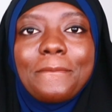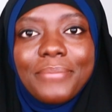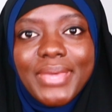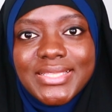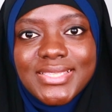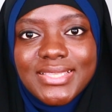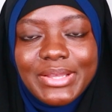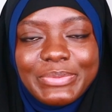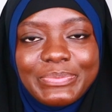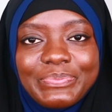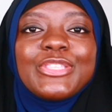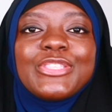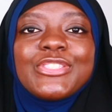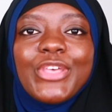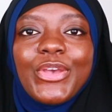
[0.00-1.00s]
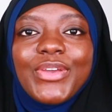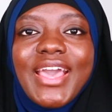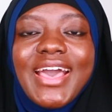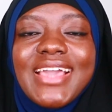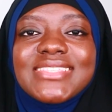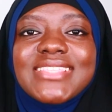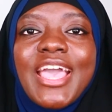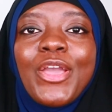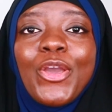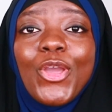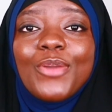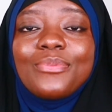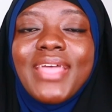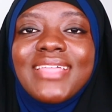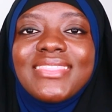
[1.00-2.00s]
better. So guys, I
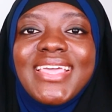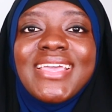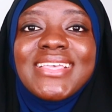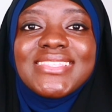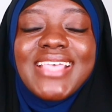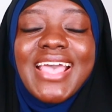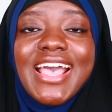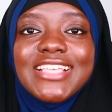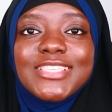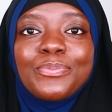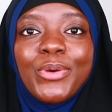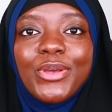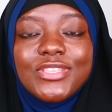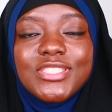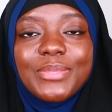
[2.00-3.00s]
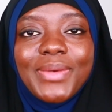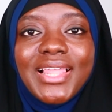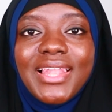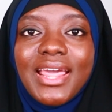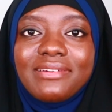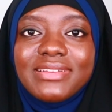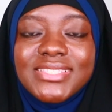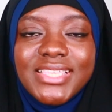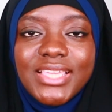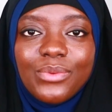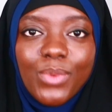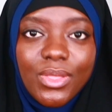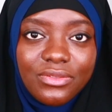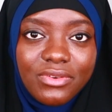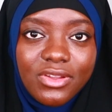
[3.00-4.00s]
hope that this has put some clarity
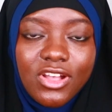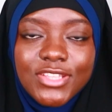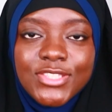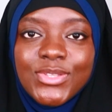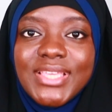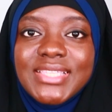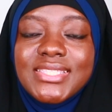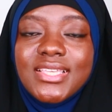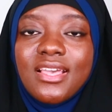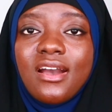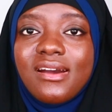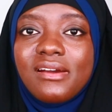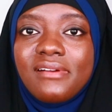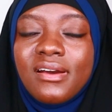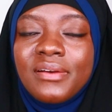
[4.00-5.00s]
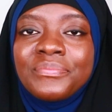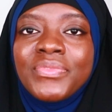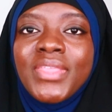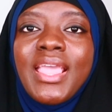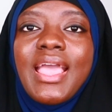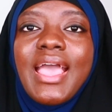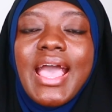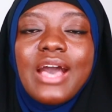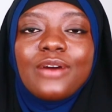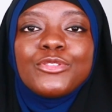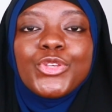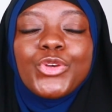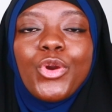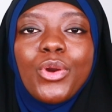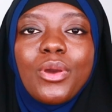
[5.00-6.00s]
with regards to Istikhara, how
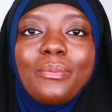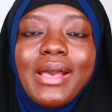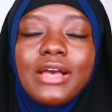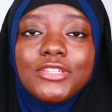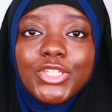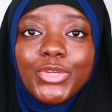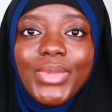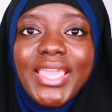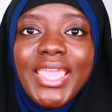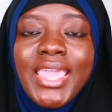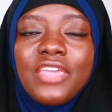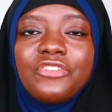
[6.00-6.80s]
to go about doing it.